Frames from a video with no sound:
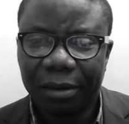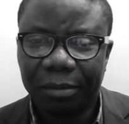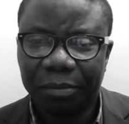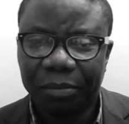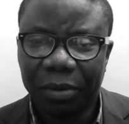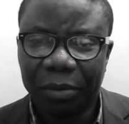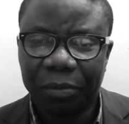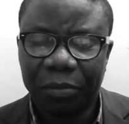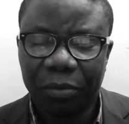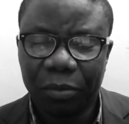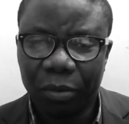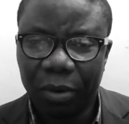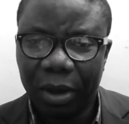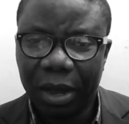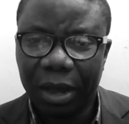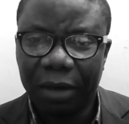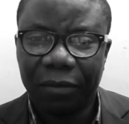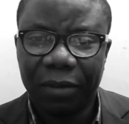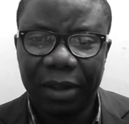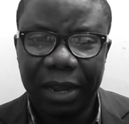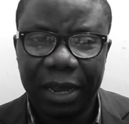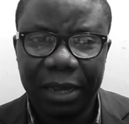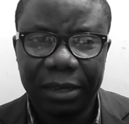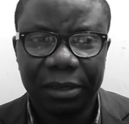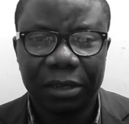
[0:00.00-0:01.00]
people
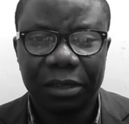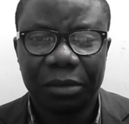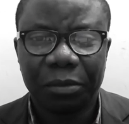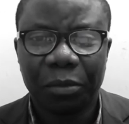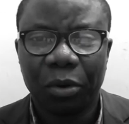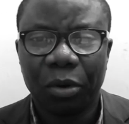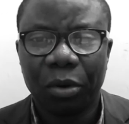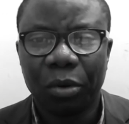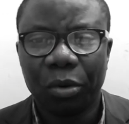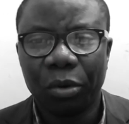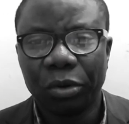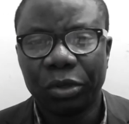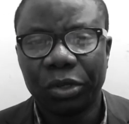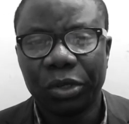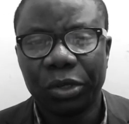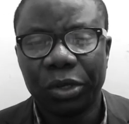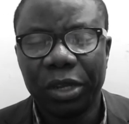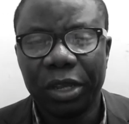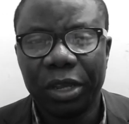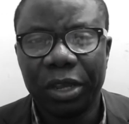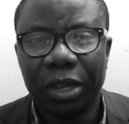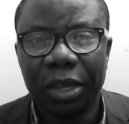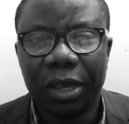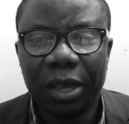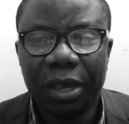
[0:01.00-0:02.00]
have licenses. But go to
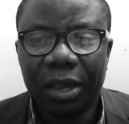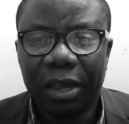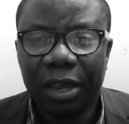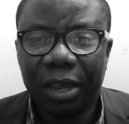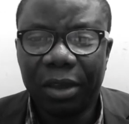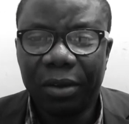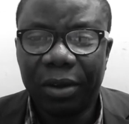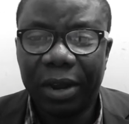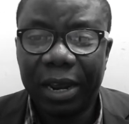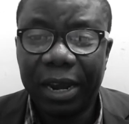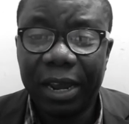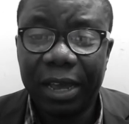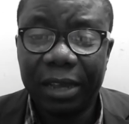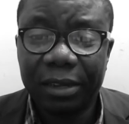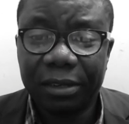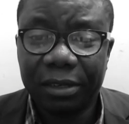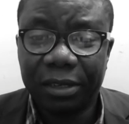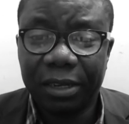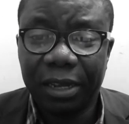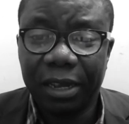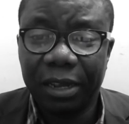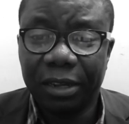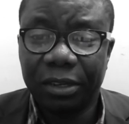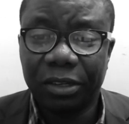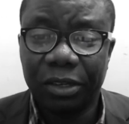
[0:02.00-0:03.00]
the United
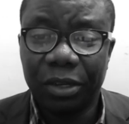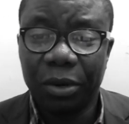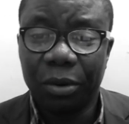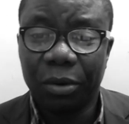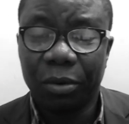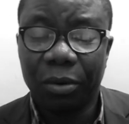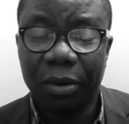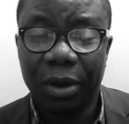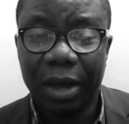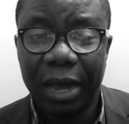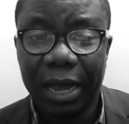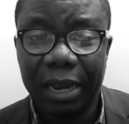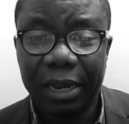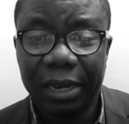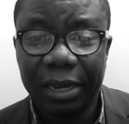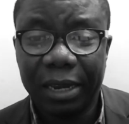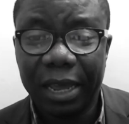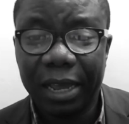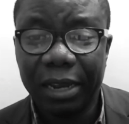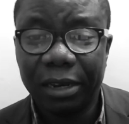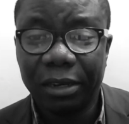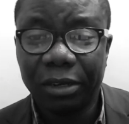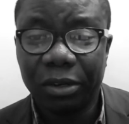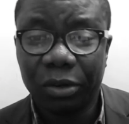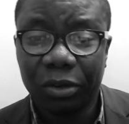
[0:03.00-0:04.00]
States, you know, and
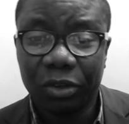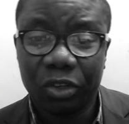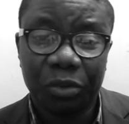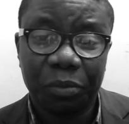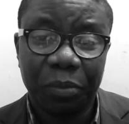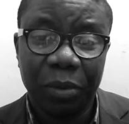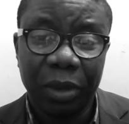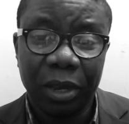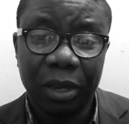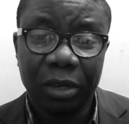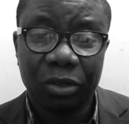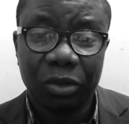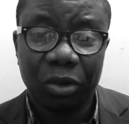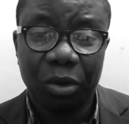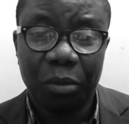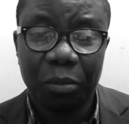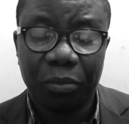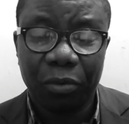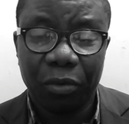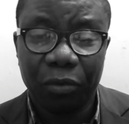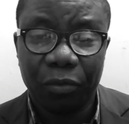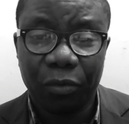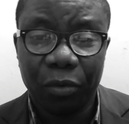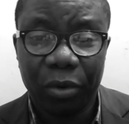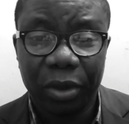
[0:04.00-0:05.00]
then just speak some
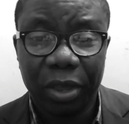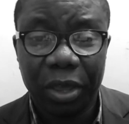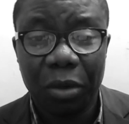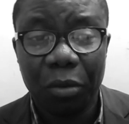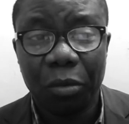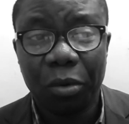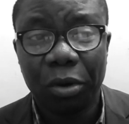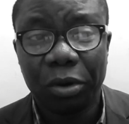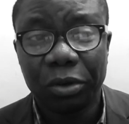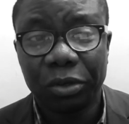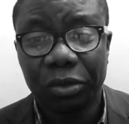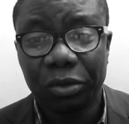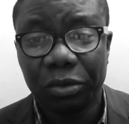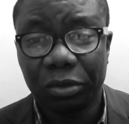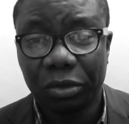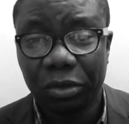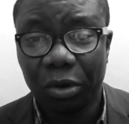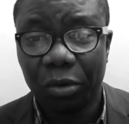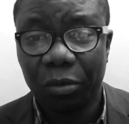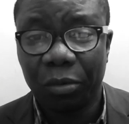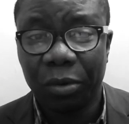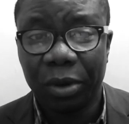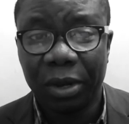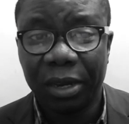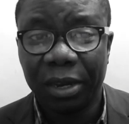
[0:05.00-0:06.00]
provoking word to
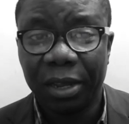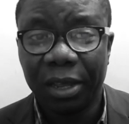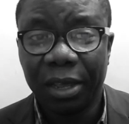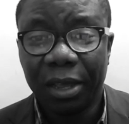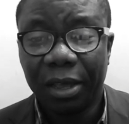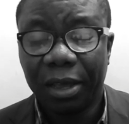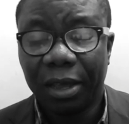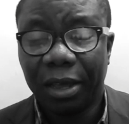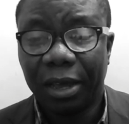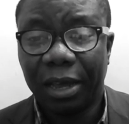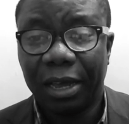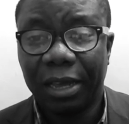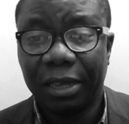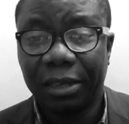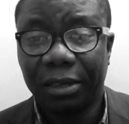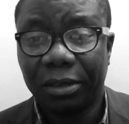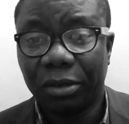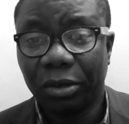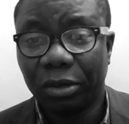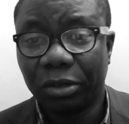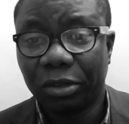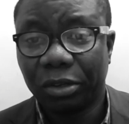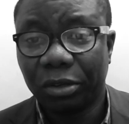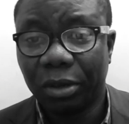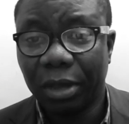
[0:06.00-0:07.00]
someone. You
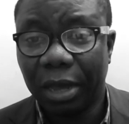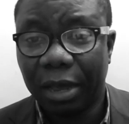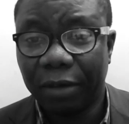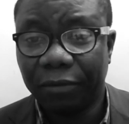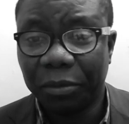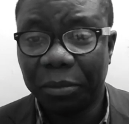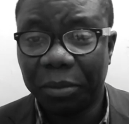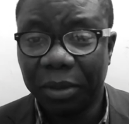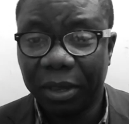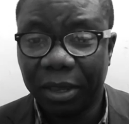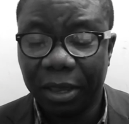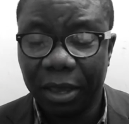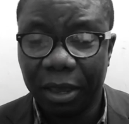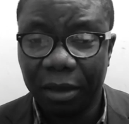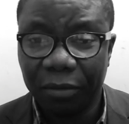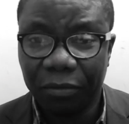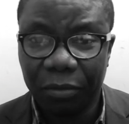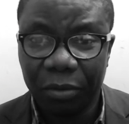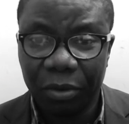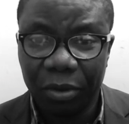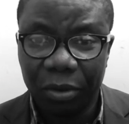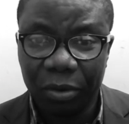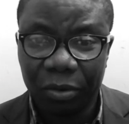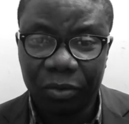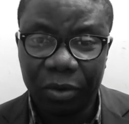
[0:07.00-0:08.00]
just have to be
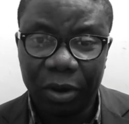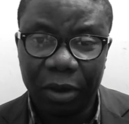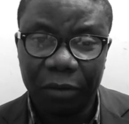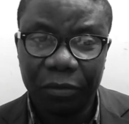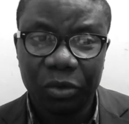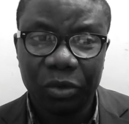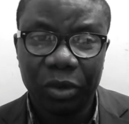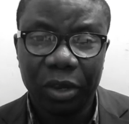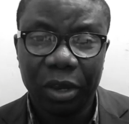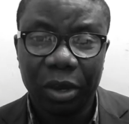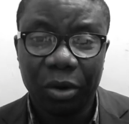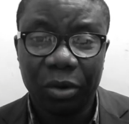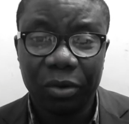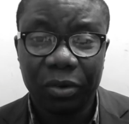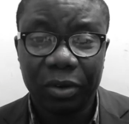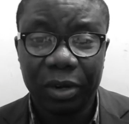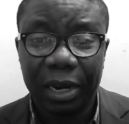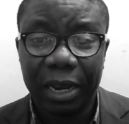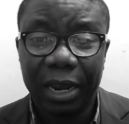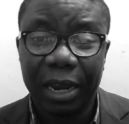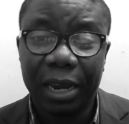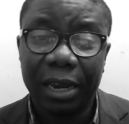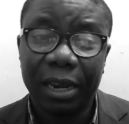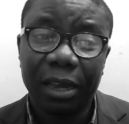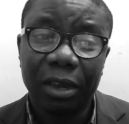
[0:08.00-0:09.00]
careful. You travel to a country
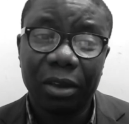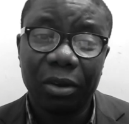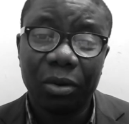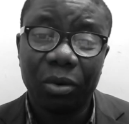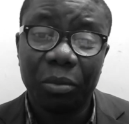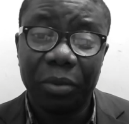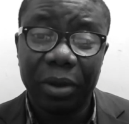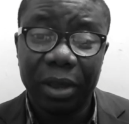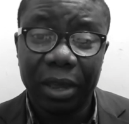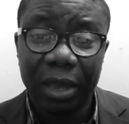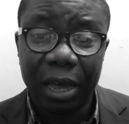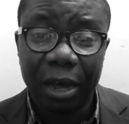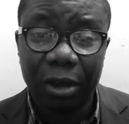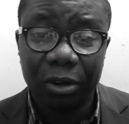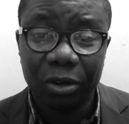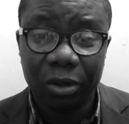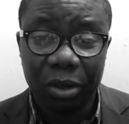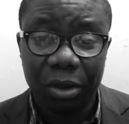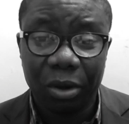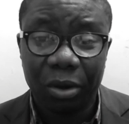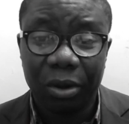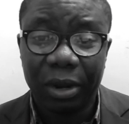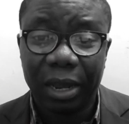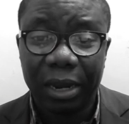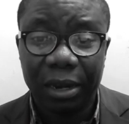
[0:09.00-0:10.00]
like that, they're going to bring out
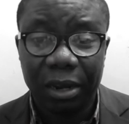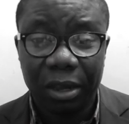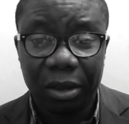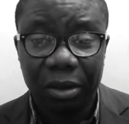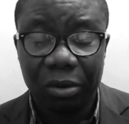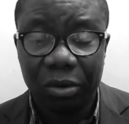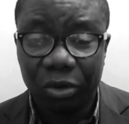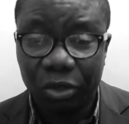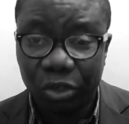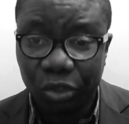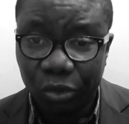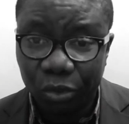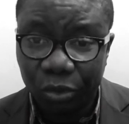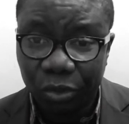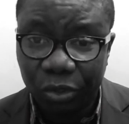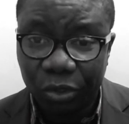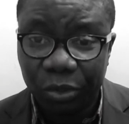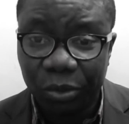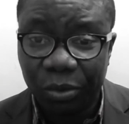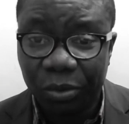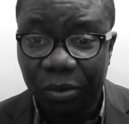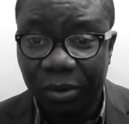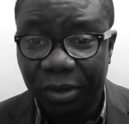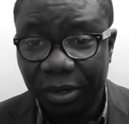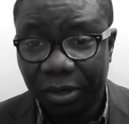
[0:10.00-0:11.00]
gun and they're going to shoot
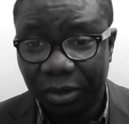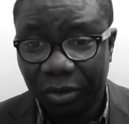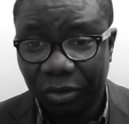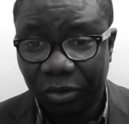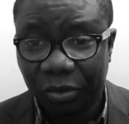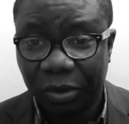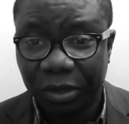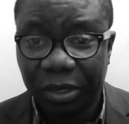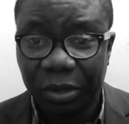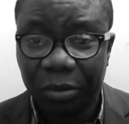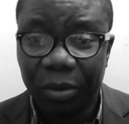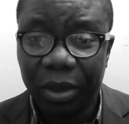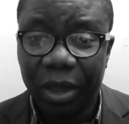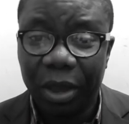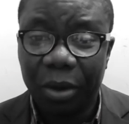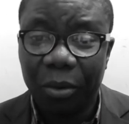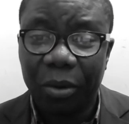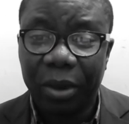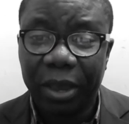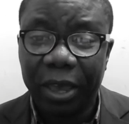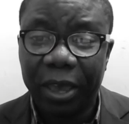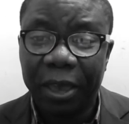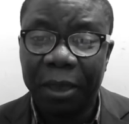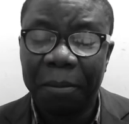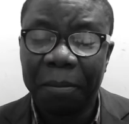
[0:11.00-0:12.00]
you straight away,
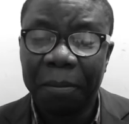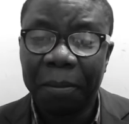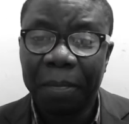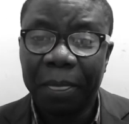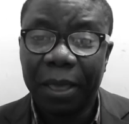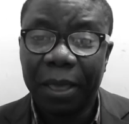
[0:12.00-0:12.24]
okay?